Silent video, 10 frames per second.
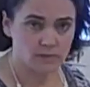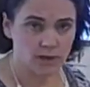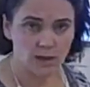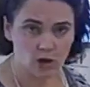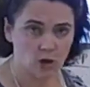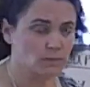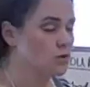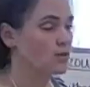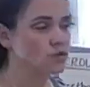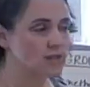in your
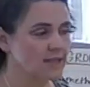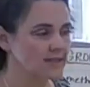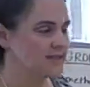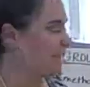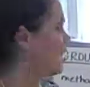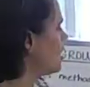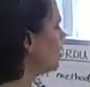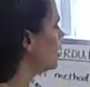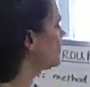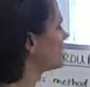homeschooling. So let's say
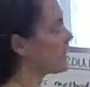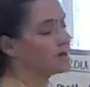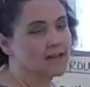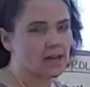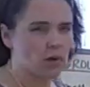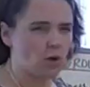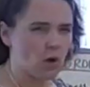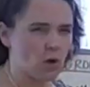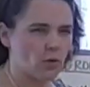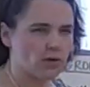you start and you
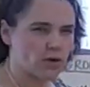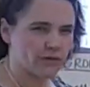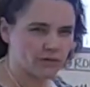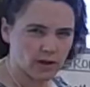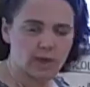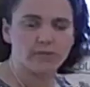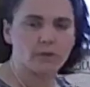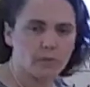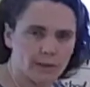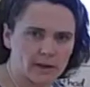know you've kind of
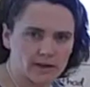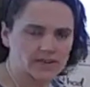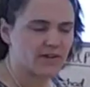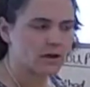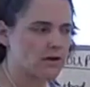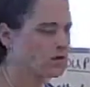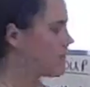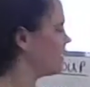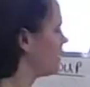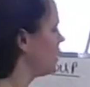implemented this Vanguard Youth
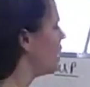Method,